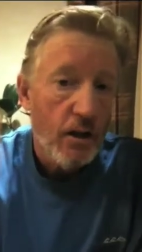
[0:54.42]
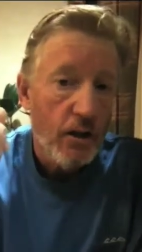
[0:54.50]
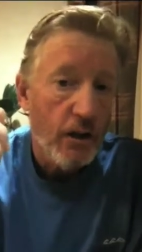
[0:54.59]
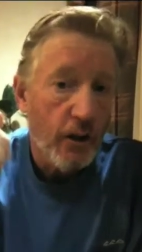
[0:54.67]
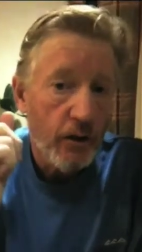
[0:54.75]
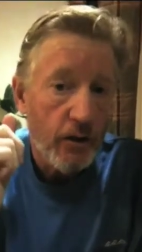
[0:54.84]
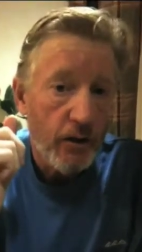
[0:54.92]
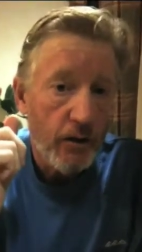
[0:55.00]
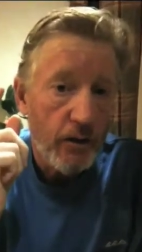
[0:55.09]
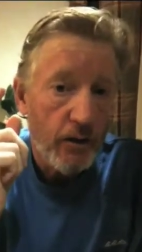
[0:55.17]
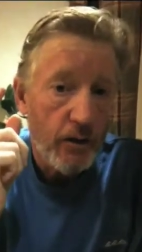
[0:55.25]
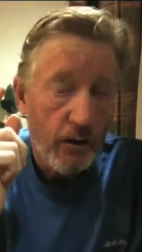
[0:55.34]
There
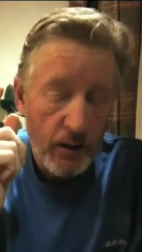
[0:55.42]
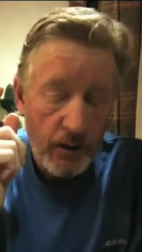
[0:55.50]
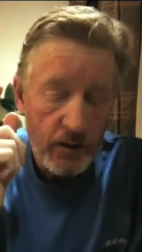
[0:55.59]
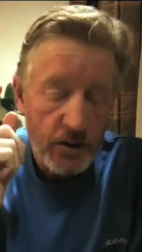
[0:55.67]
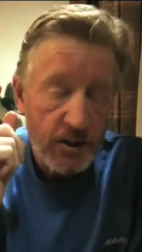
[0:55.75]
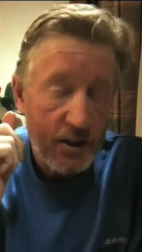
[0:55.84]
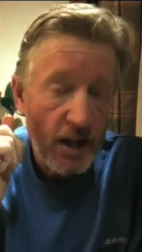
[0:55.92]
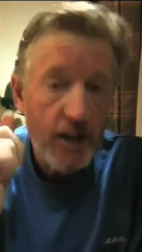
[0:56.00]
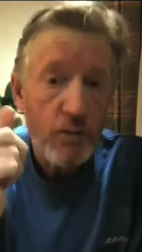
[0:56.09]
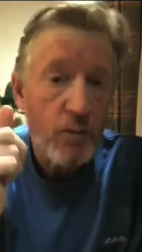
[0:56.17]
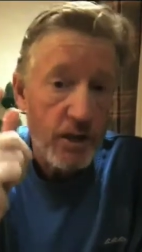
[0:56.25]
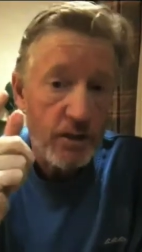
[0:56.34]
is
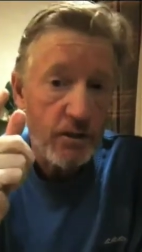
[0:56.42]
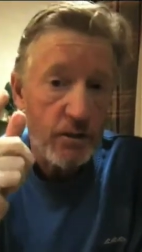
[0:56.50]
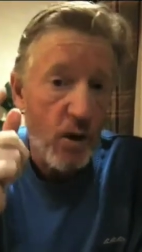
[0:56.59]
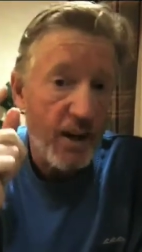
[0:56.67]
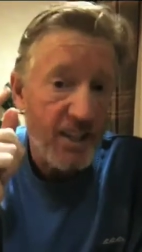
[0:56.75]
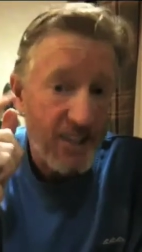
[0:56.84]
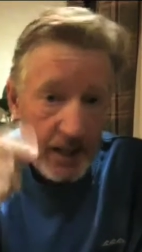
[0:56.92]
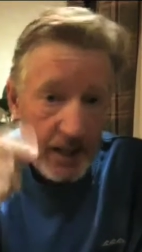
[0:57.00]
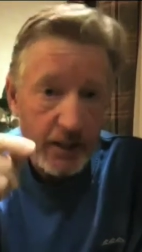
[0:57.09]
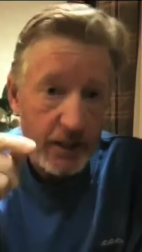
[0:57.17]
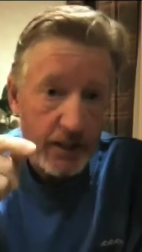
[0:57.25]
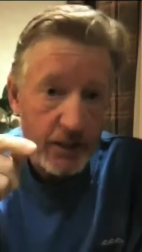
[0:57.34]
10 reasons why
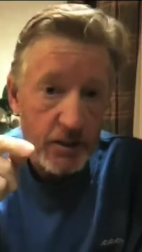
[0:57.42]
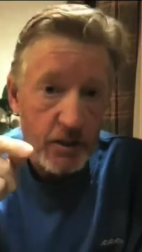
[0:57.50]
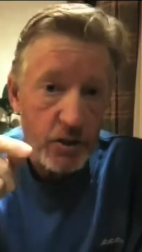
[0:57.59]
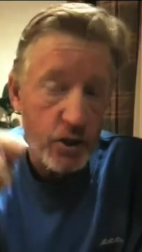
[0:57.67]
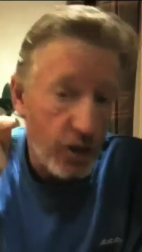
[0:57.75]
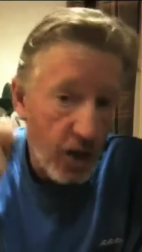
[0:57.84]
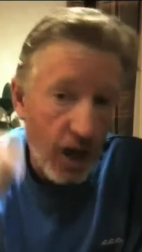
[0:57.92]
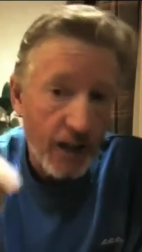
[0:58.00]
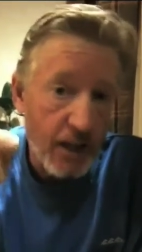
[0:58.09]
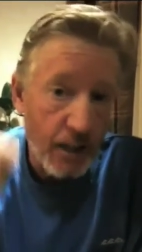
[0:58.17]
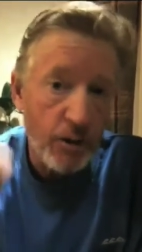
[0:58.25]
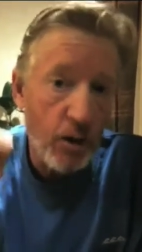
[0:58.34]
cyclists should not
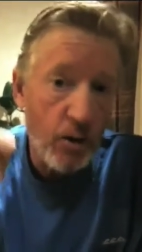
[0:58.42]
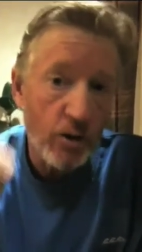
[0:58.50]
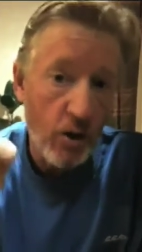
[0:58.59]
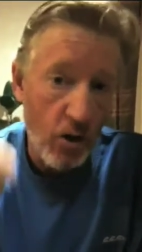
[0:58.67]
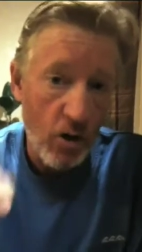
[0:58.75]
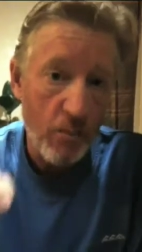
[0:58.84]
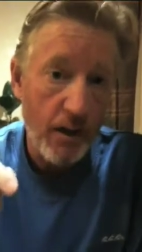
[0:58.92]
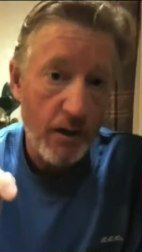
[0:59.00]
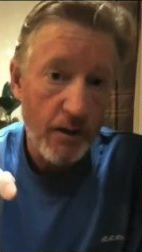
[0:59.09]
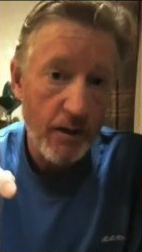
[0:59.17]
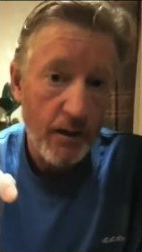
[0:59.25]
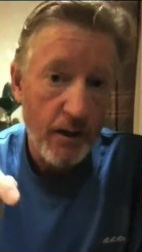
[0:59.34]
come to Oklahoma.
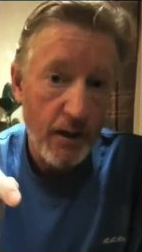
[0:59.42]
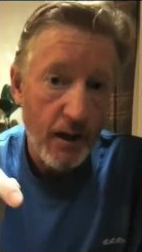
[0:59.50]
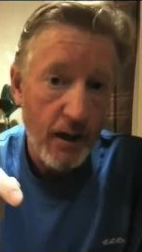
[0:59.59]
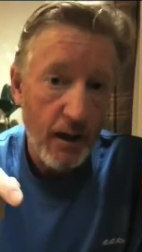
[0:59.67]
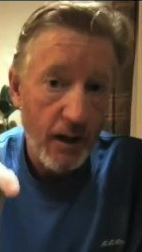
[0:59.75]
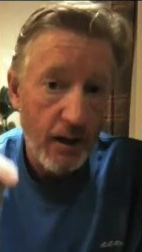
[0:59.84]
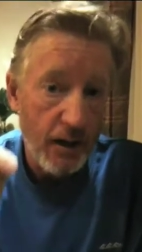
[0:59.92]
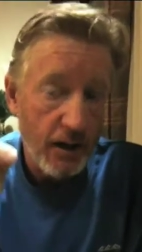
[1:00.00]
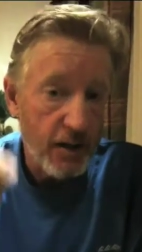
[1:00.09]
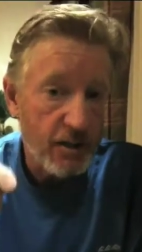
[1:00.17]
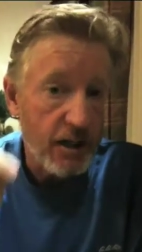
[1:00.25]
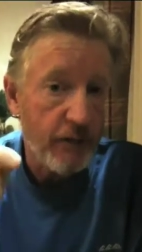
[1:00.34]
In
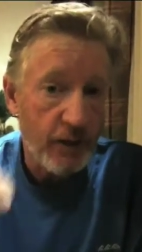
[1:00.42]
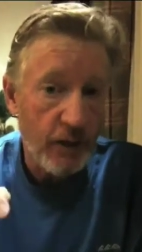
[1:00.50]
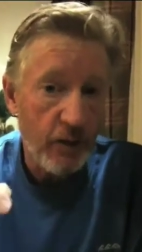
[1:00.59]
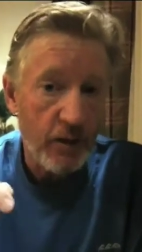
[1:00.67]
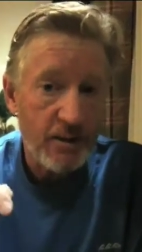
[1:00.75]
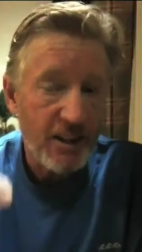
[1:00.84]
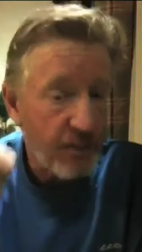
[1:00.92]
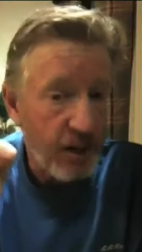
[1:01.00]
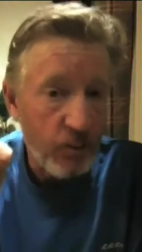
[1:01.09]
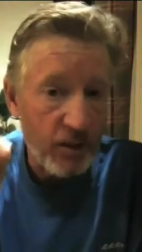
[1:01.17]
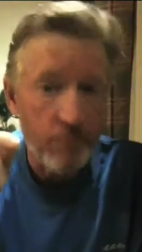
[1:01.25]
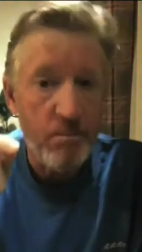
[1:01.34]
case you haven't noticed, I'm
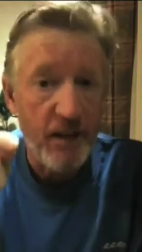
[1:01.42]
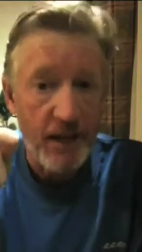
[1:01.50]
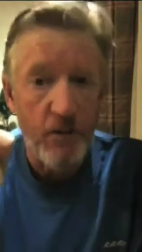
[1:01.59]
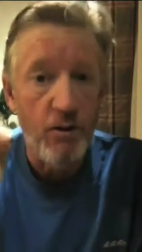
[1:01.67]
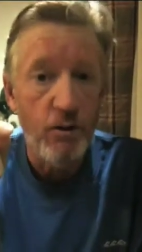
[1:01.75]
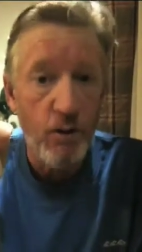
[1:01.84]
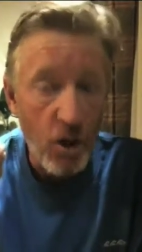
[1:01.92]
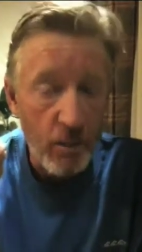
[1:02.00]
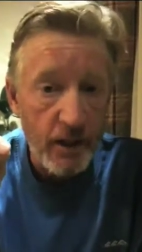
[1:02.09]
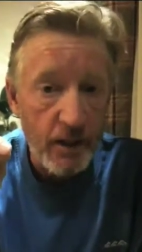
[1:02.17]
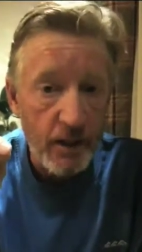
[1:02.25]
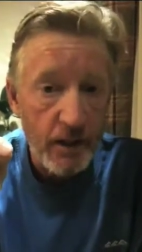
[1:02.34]
not really big on
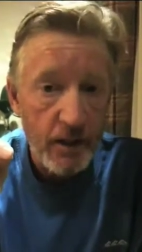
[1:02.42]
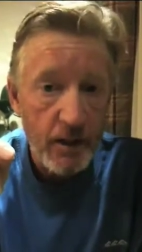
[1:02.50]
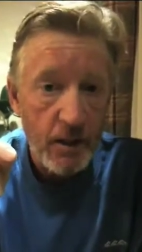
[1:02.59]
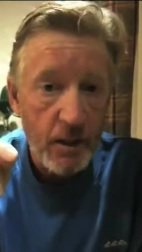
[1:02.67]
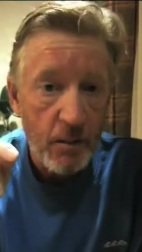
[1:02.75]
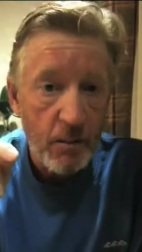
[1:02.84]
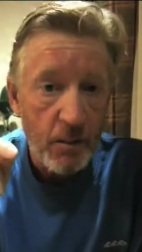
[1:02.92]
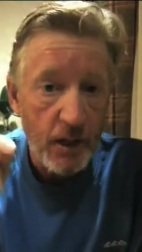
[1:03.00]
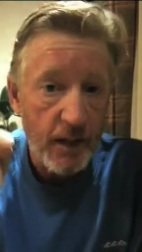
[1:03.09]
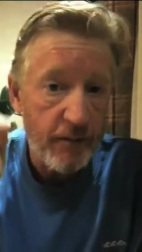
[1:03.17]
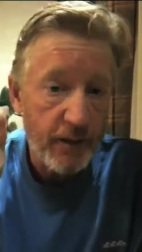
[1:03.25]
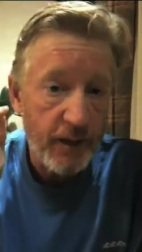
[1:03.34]
Oklahoma but
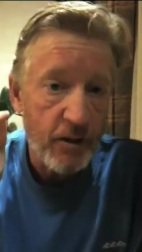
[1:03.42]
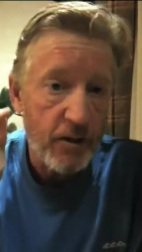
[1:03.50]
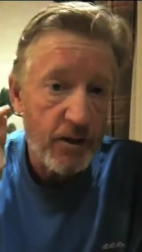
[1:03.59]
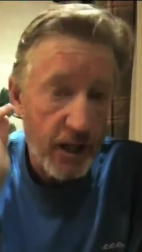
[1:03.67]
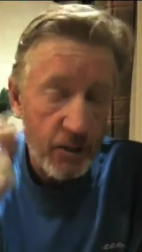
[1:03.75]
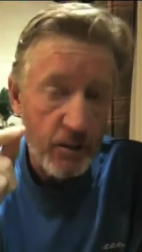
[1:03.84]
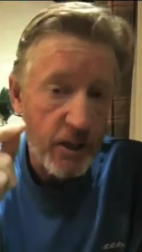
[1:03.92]
I figured out 10